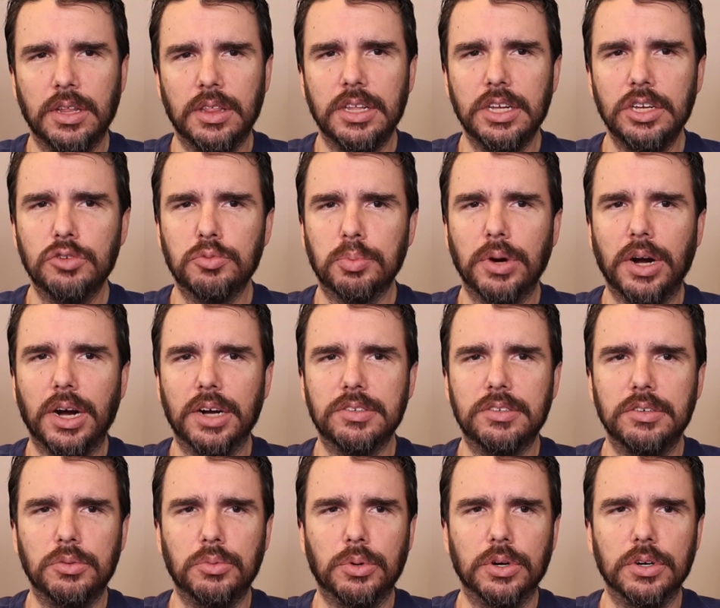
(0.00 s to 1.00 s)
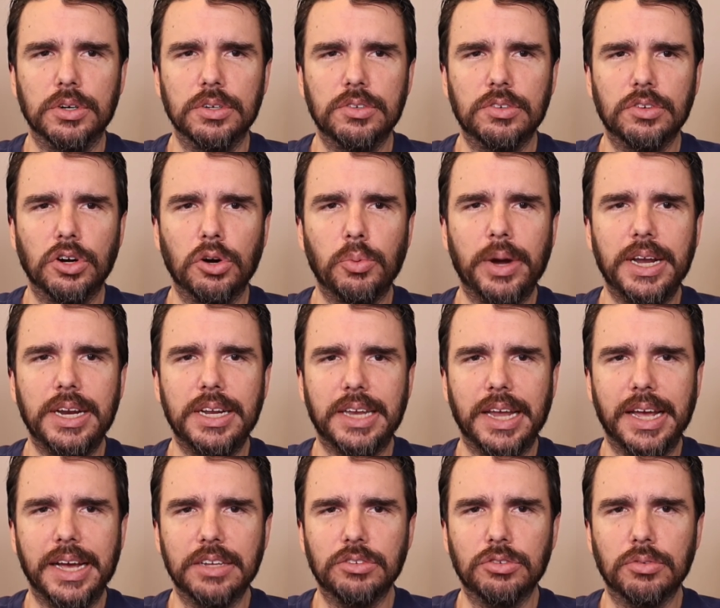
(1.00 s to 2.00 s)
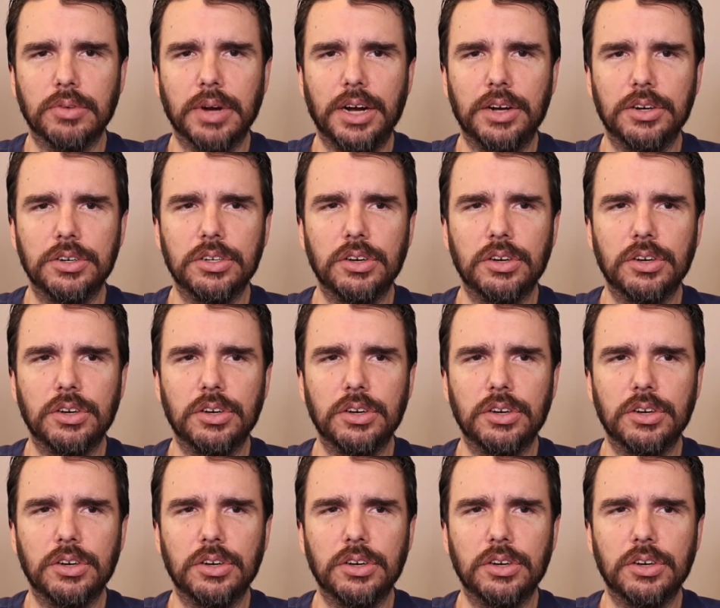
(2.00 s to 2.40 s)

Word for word: These proxy wars are a way to dance around